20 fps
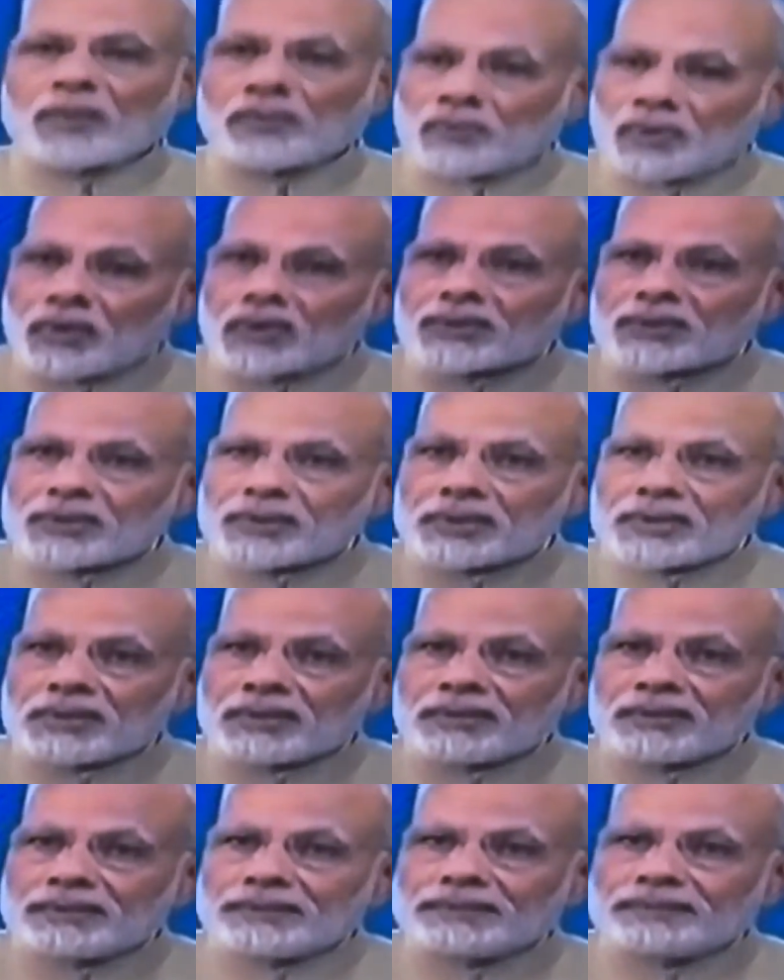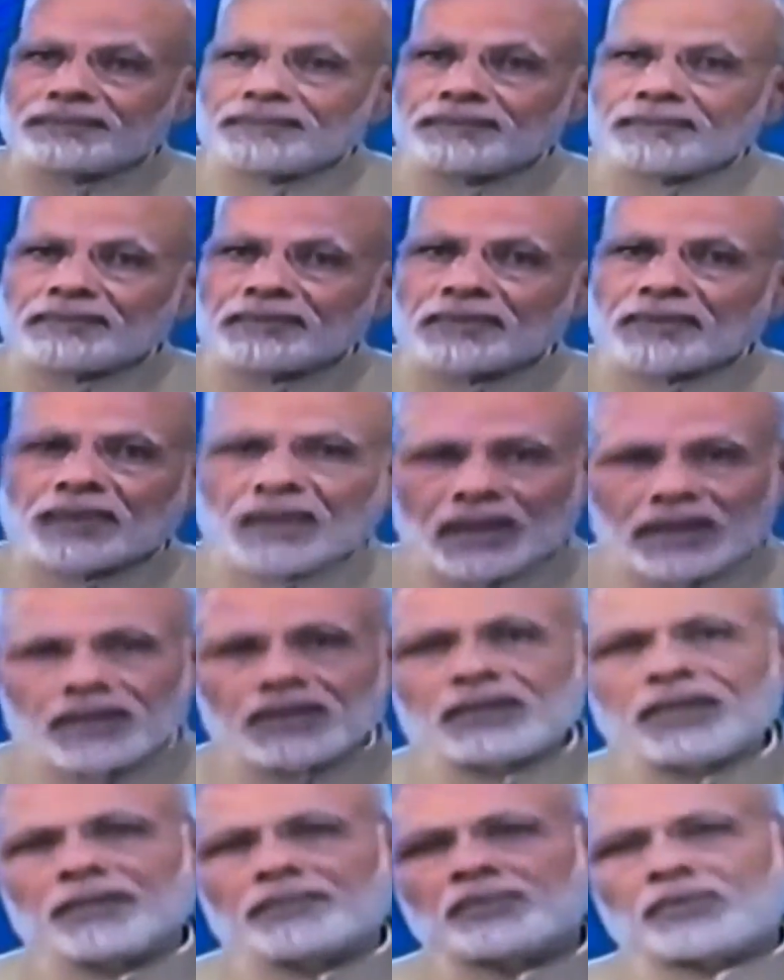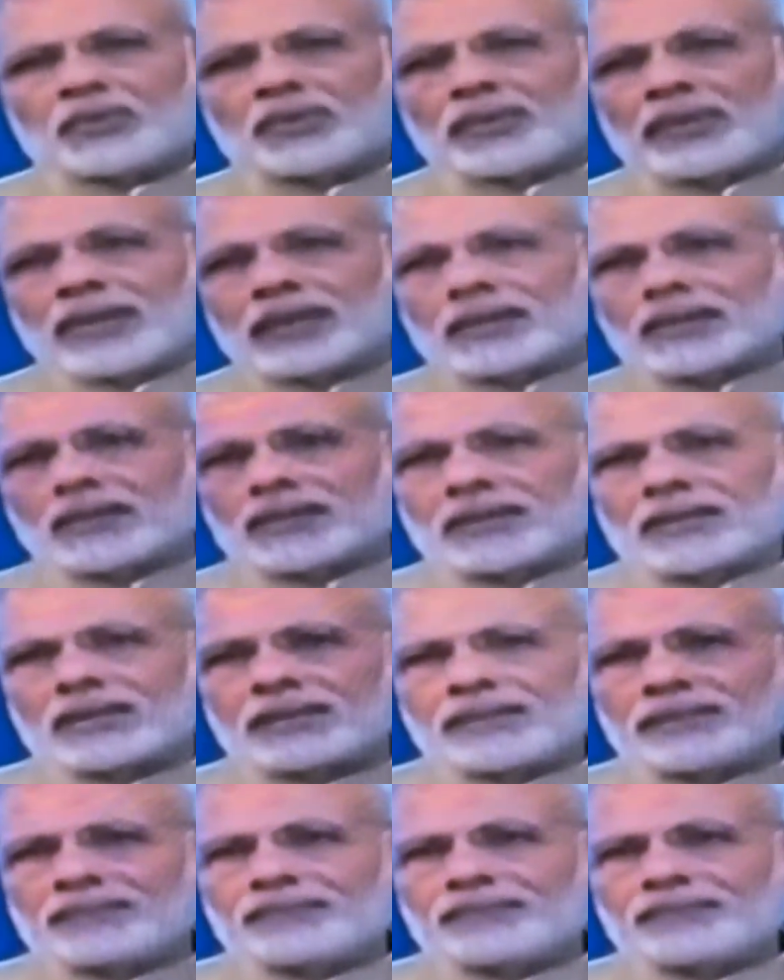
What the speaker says: Of course, there is improvement.